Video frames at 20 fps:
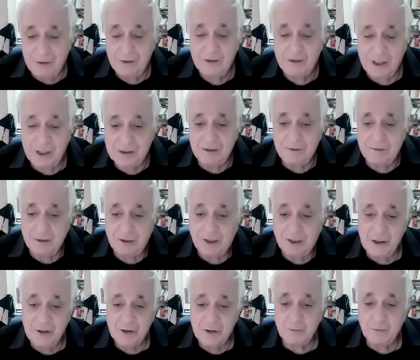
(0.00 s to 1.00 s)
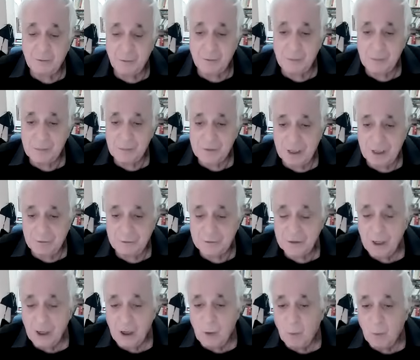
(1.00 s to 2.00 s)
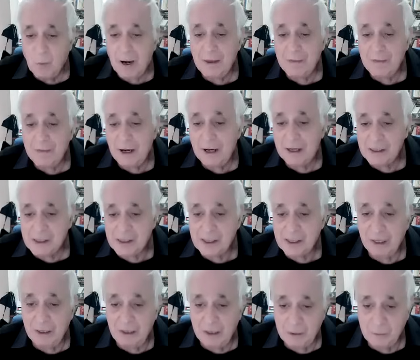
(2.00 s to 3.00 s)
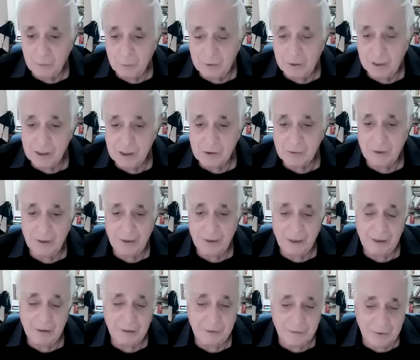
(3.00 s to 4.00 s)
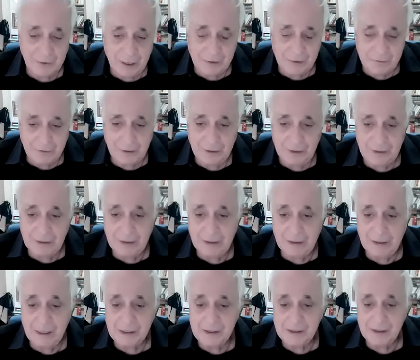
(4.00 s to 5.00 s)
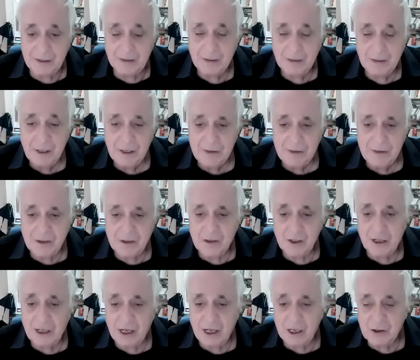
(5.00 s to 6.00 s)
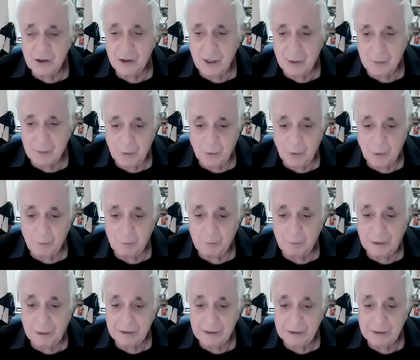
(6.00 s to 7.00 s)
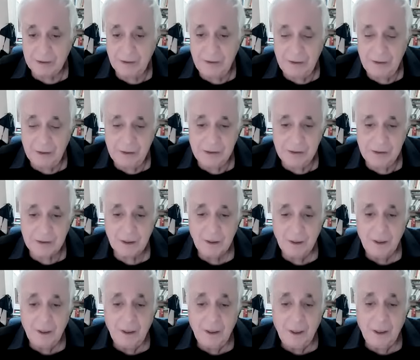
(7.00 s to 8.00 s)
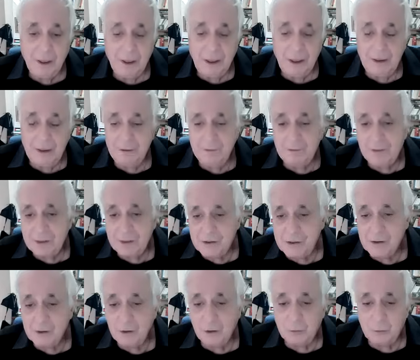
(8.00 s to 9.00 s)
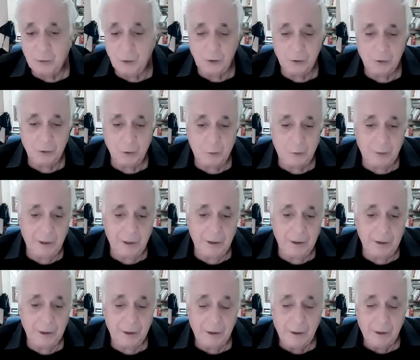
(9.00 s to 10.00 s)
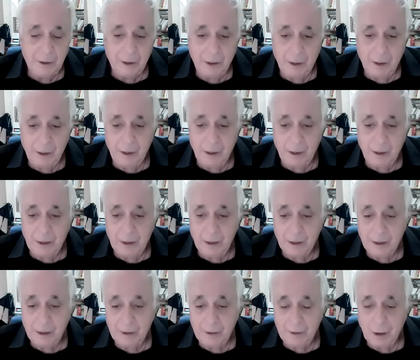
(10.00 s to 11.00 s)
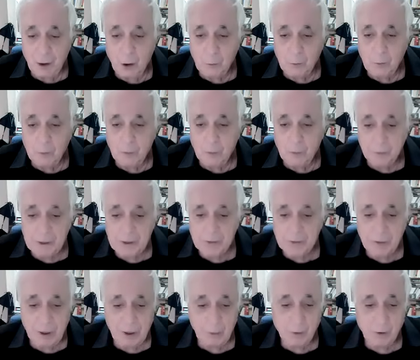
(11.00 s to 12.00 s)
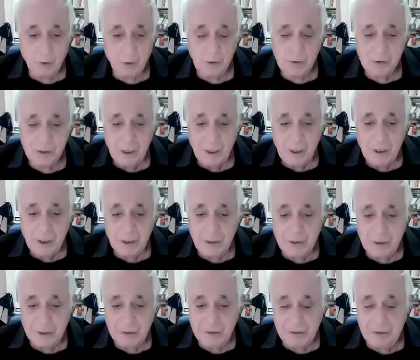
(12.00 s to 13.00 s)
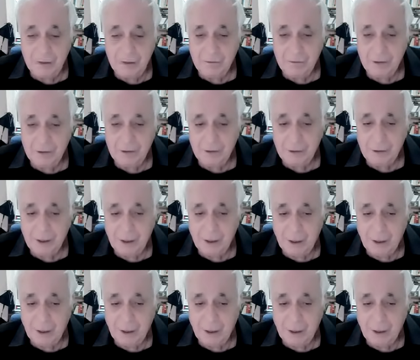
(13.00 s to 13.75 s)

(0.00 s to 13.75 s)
justification for themselves why they are silent when Israel is ethnically cleansing such a large number of Palestinians. And if this is not going to work, the hope from Israel was that given